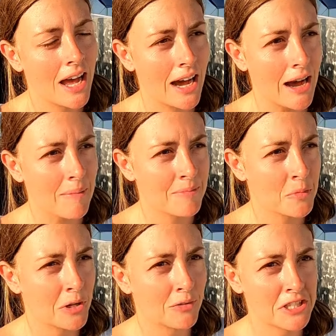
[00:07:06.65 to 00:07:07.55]
Um,
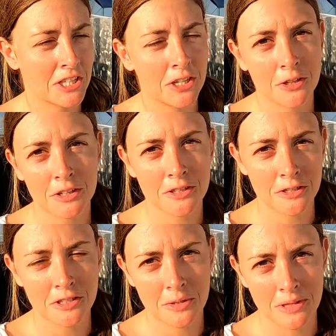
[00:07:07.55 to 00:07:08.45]
we obviously couldn't
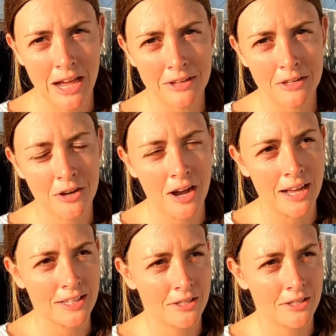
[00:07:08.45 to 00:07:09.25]
do this without you guys.